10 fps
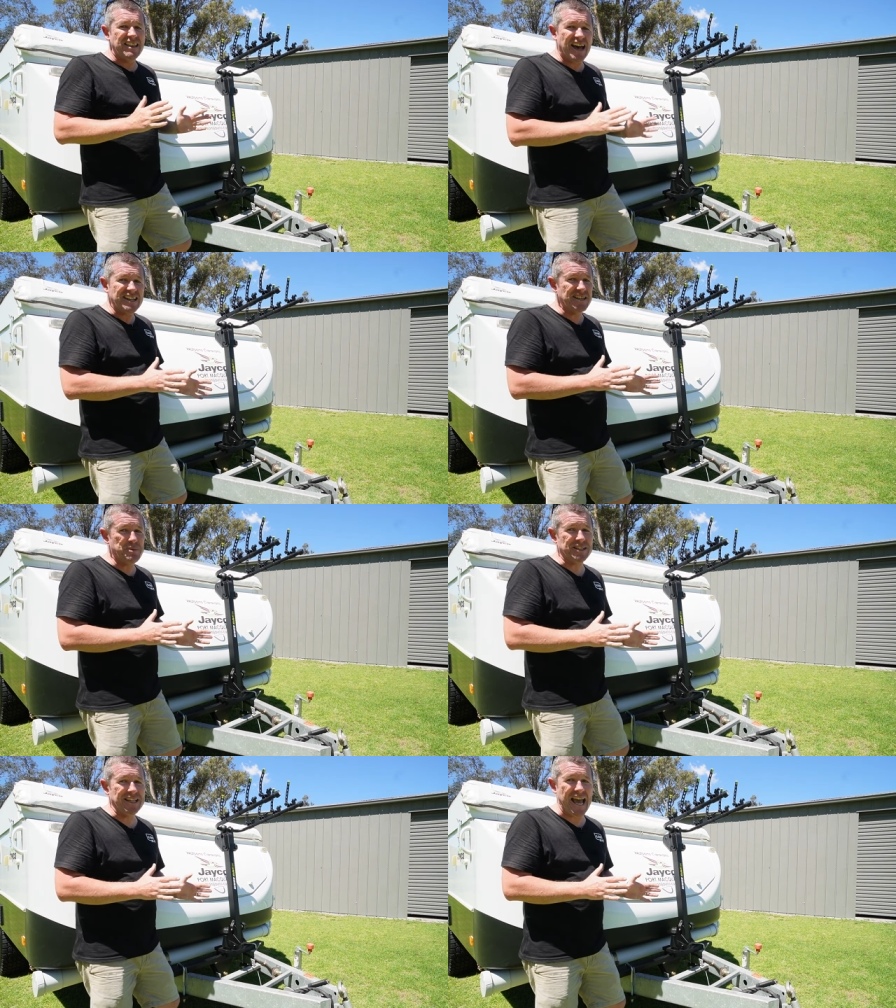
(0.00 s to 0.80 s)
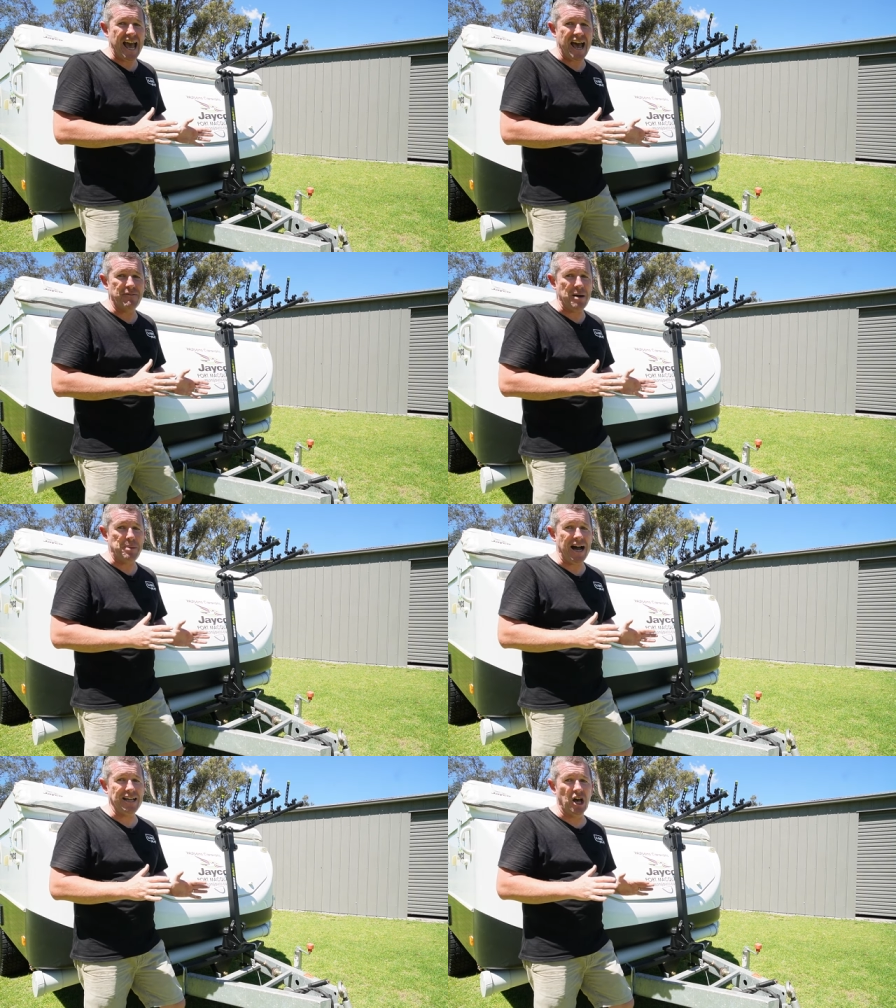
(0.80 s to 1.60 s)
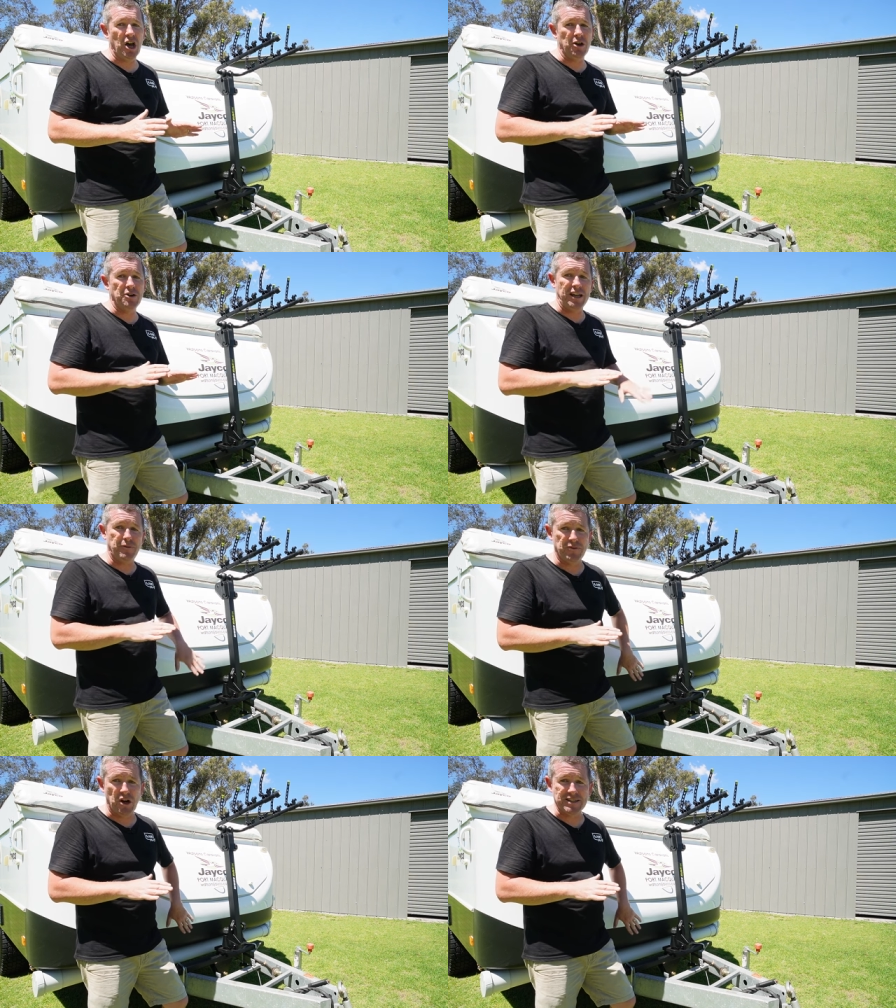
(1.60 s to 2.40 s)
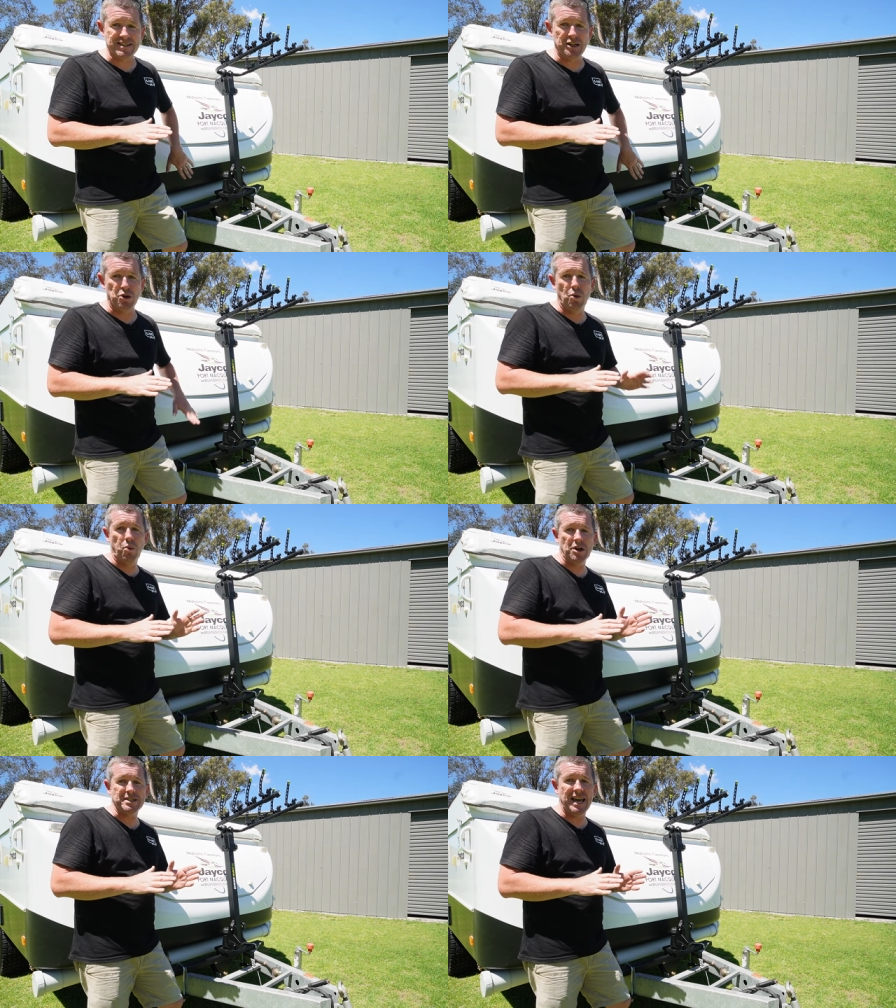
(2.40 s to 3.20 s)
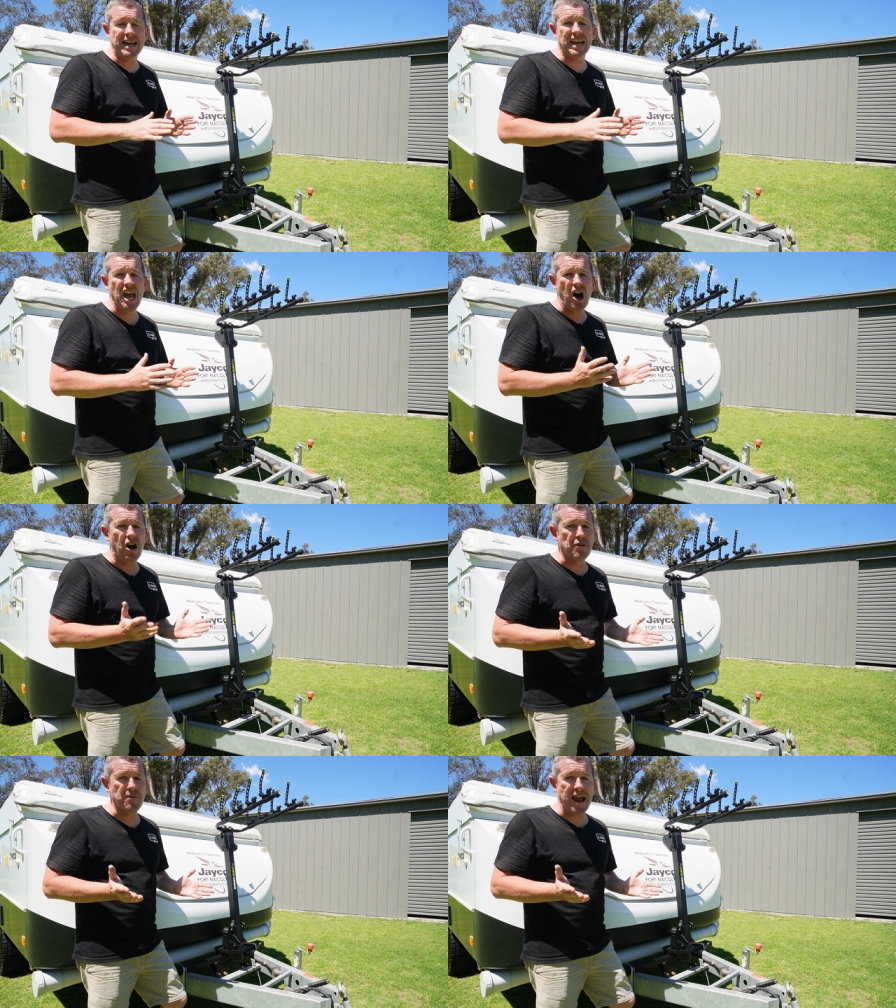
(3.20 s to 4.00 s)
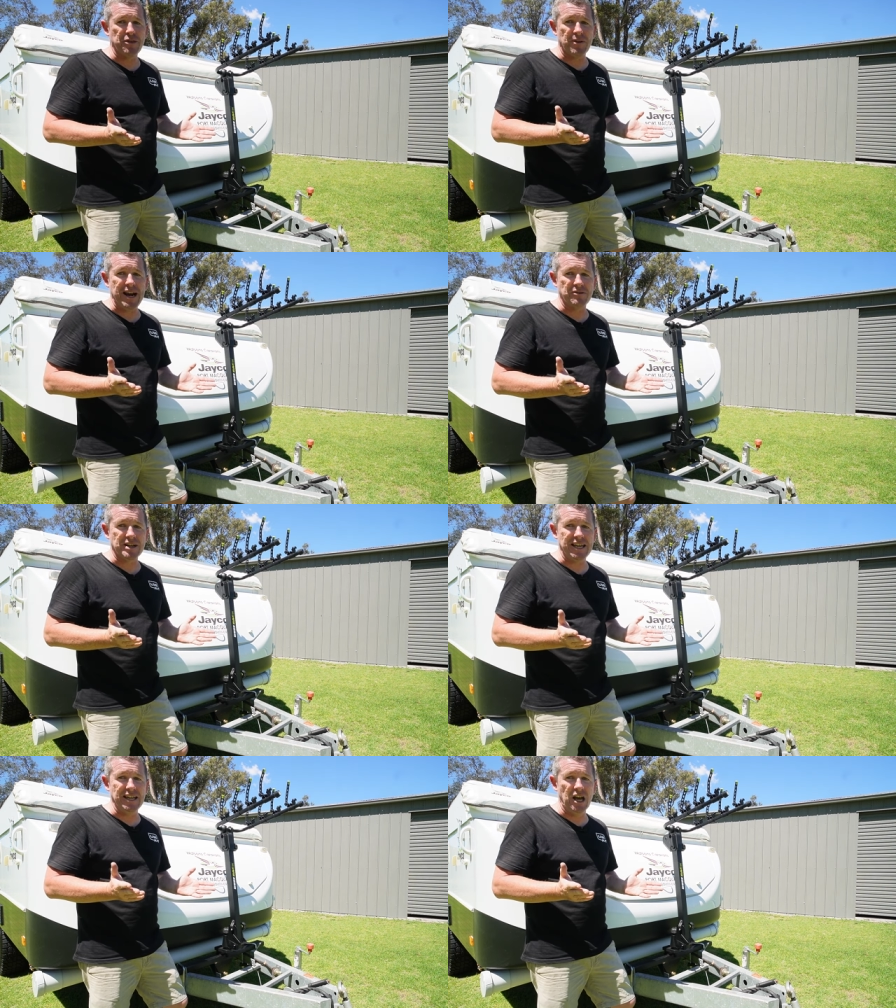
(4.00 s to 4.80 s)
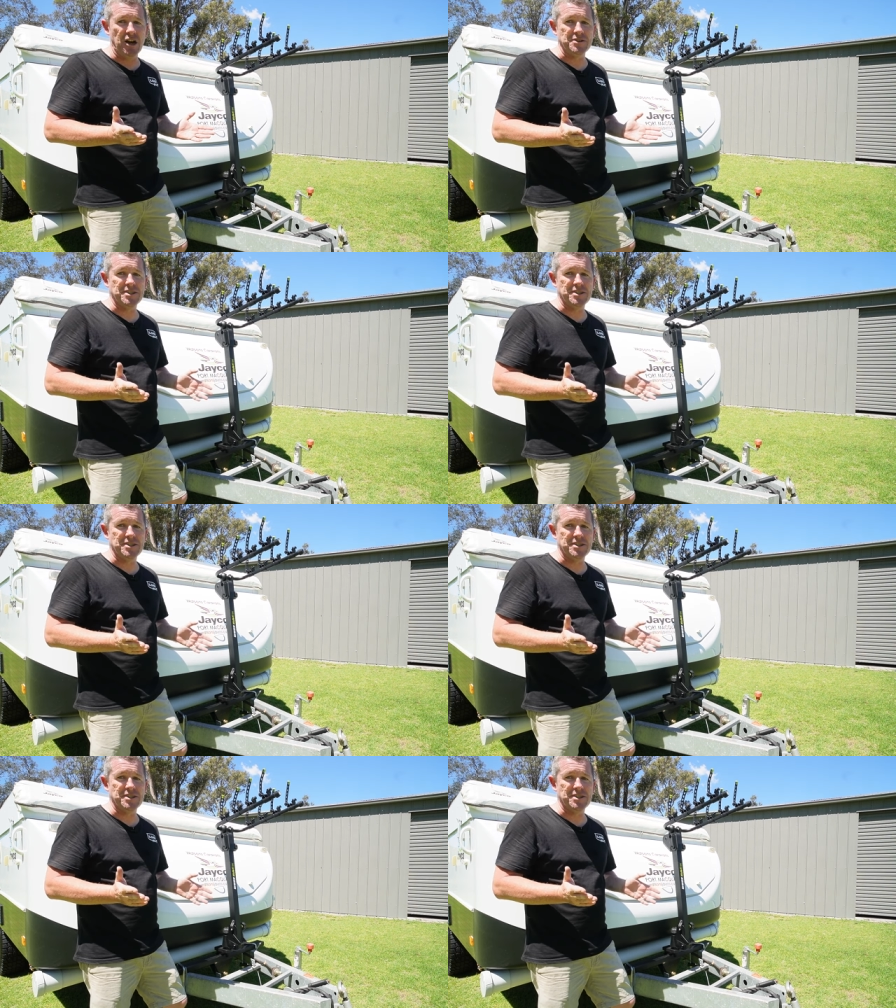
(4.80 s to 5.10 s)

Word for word: they typically have a payload, if you've got a single water tank, of around 300 kilos.